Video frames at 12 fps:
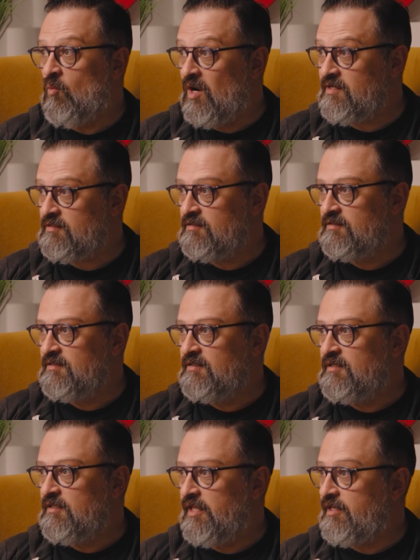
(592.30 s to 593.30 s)
what?
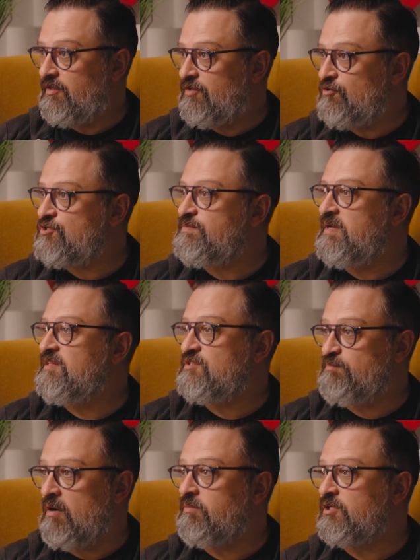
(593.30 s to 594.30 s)
Like, you just made
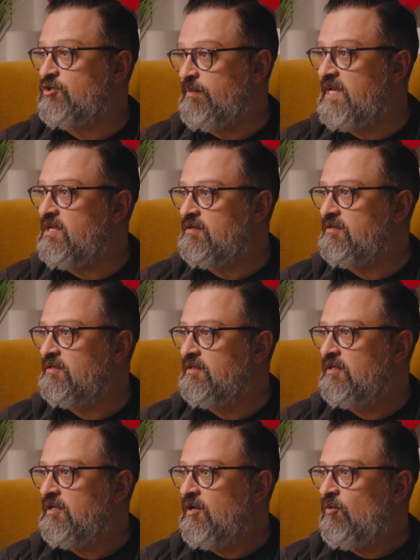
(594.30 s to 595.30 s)
this public domain,
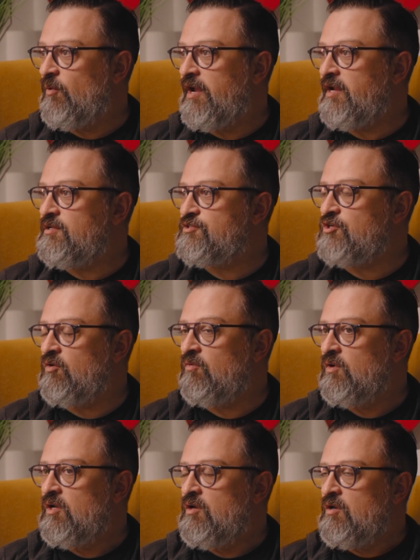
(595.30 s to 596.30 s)
right?
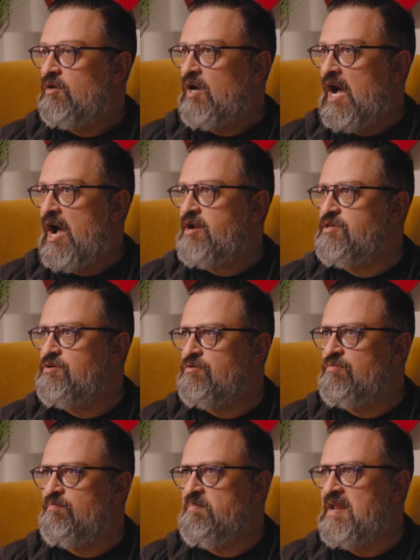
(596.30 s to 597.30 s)
So how do
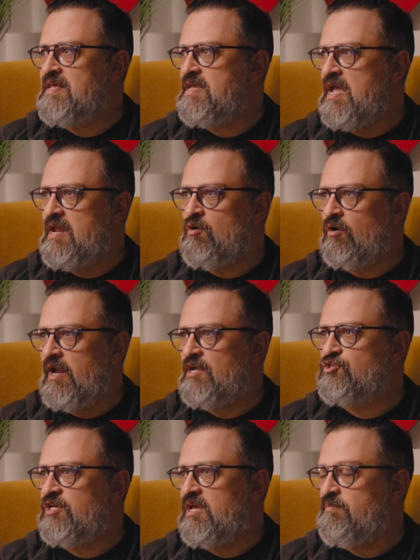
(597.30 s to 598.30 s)
you mitigate or
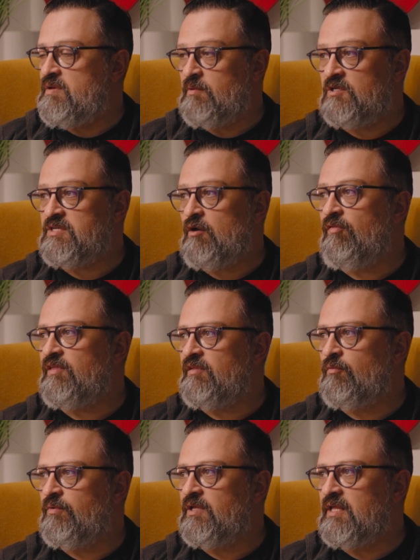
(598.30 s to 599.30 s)
educate people? Because I don't think
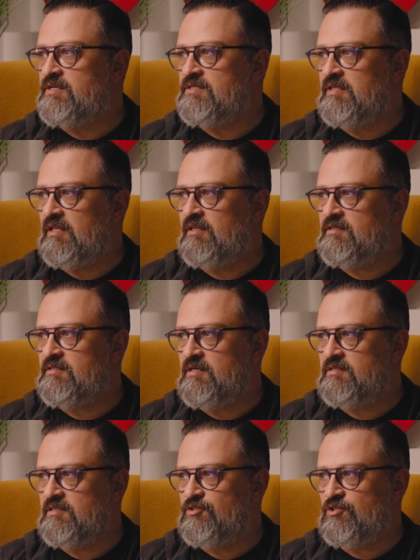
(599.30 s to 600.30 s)
they're realizing that this
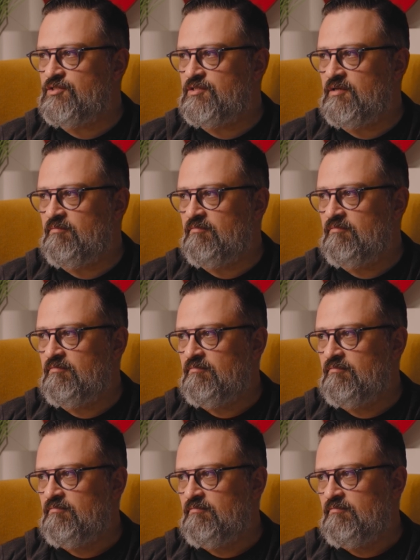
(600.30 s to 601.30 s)
isn't just some
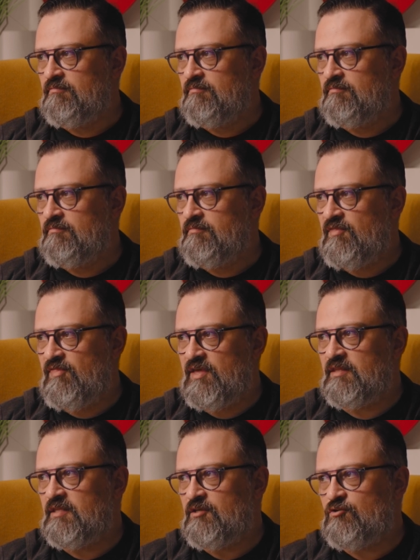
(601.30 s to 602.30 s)

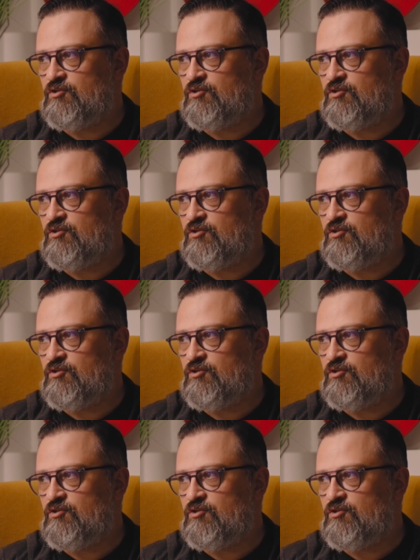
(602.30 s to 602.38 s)
thing that you